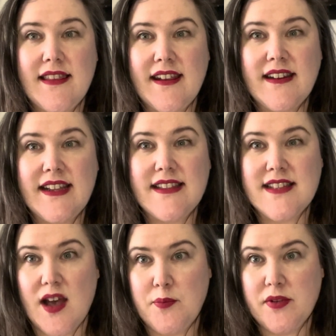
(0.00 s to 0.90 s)
There is
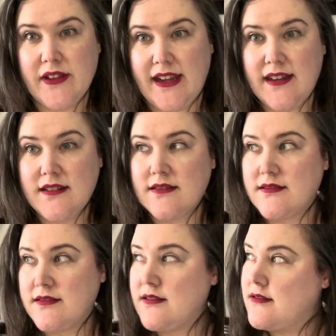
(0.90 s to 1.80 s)
a plane
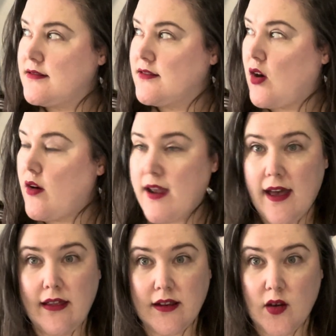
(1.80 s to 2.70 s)
or a
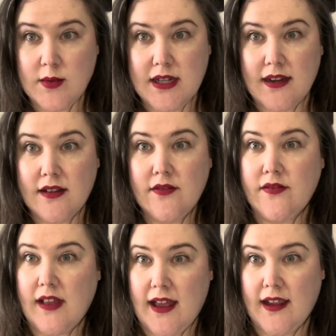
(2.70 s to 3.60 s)
helicopter
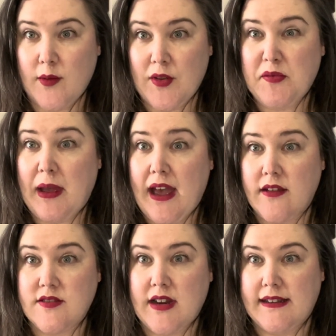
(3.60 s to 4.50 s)
flying above my
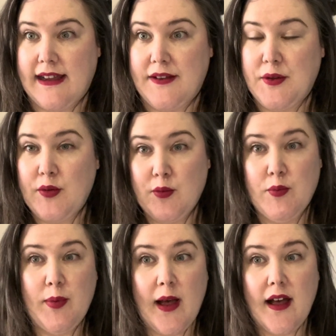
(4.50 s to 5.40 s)
house right now,
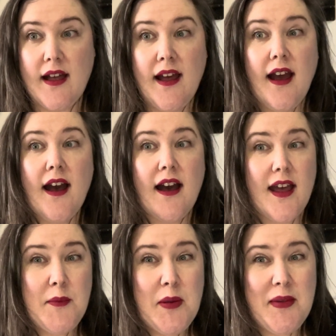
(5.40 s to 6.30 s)
but
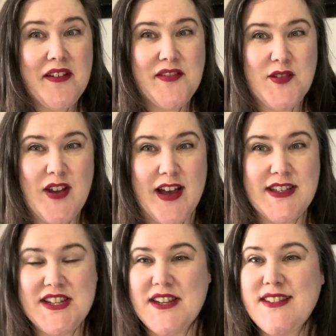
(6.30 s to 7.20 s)
I'm in a bit of a
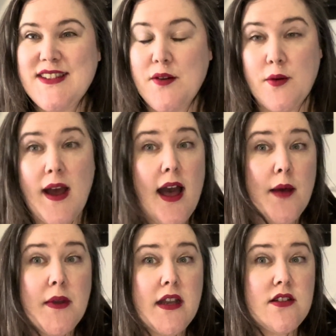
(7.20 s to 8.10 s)
rush, so
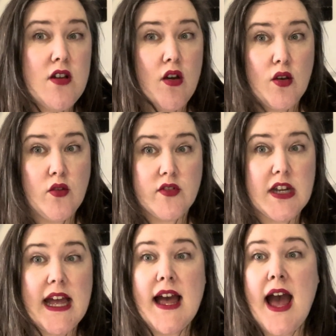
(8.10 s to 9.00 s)
I'm gonna talk over
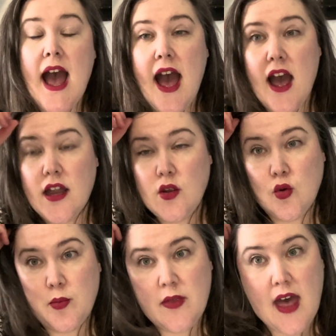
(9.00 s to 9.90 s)
it and
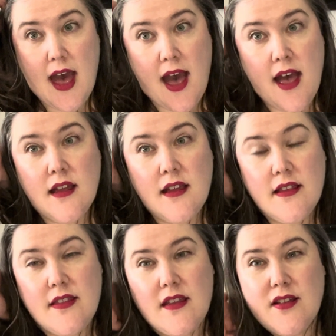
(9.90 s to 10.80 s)
hope that
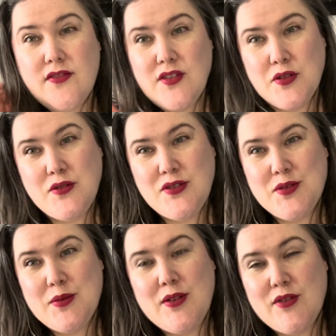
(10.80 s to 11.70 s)
the phone
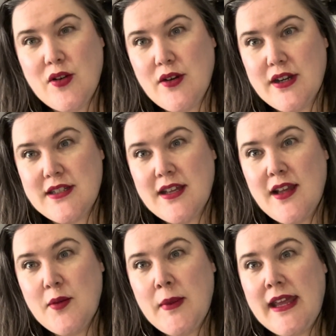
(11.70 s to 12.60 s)
will record
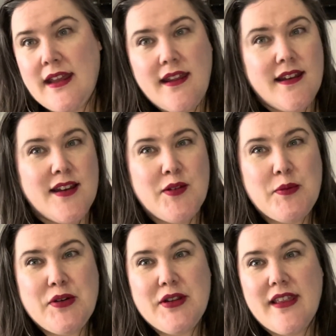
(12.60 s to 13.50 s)
me
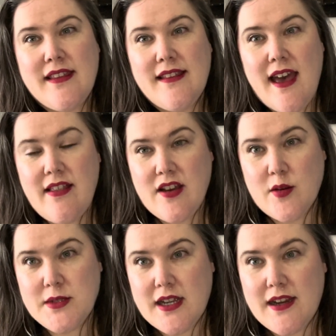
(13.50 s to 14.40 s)
more than the
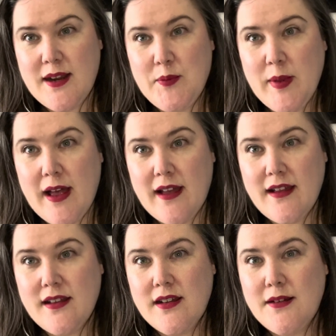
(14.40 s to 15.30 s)
helicopter, but
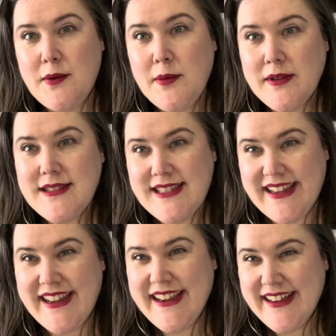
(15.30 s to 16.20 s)
we will
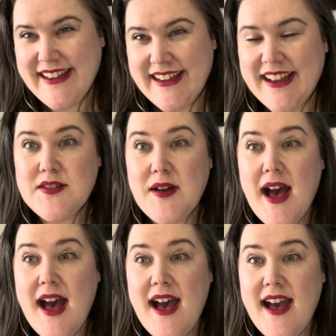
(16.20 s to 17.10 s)
see. Well,
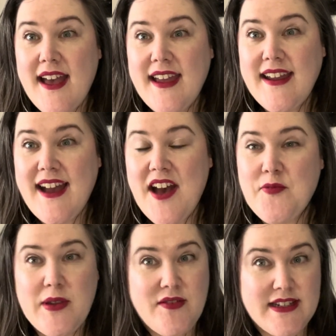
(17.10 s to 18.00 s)
I have
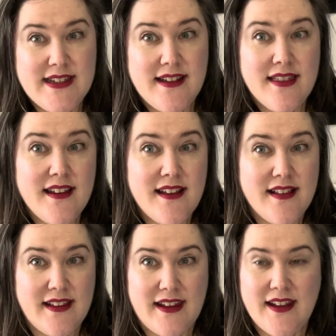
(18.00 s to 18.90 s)
been reading The
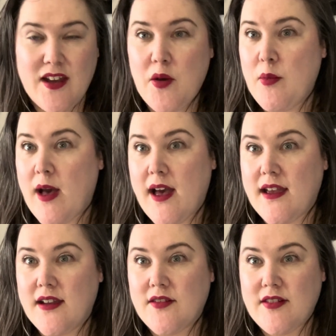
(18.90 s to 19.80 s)
Clique
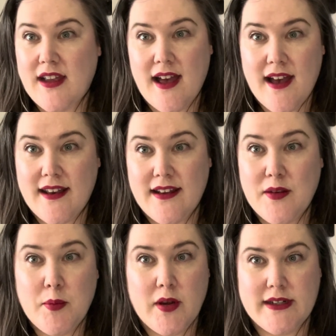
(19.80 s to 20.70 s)
by Rhiannon
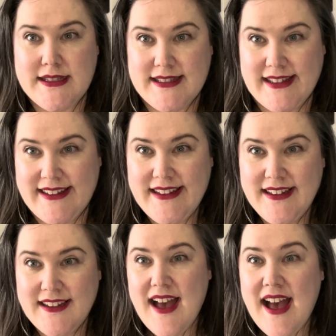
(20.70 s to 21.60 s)
Barnsley,
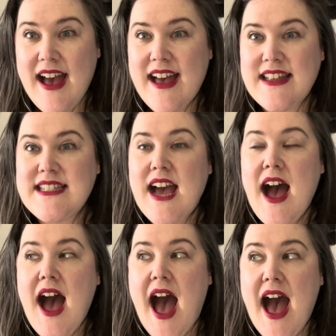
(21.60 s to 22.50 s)
and
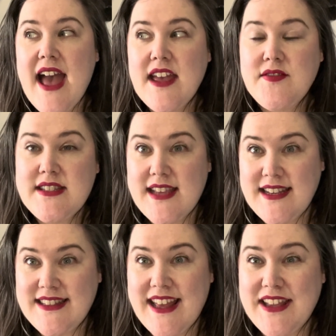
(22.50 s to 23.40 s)
I have
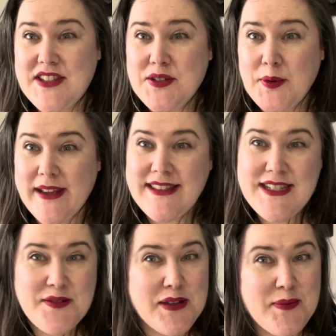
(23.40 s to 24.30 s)
decided that at
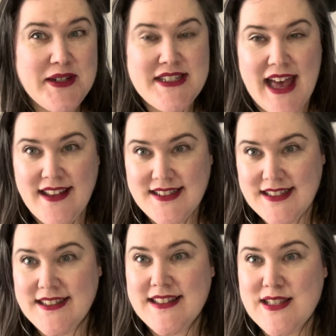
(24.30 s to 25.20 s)
21%
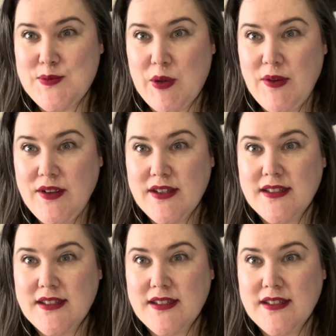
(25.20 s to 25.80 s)
into this book,